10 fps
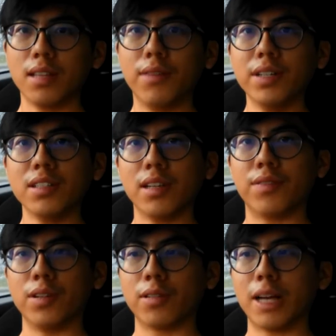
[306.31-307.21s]
even if
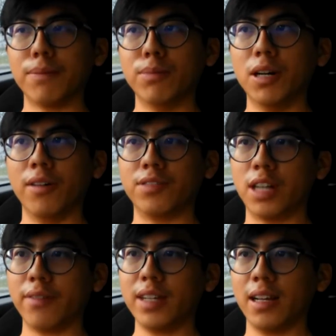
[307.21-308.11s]
you're capable of
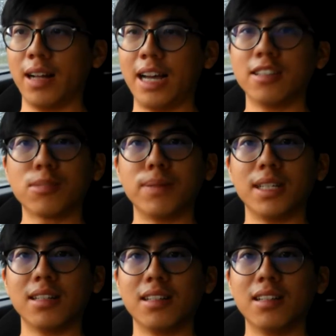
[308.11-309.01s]
driving at higher
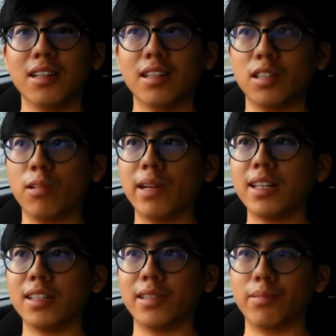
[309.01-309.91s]
speed during
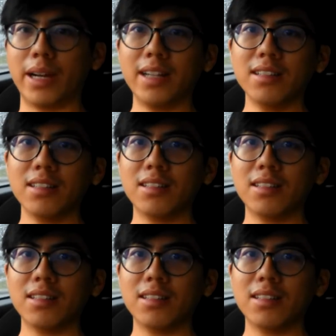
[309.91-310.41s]
the rain,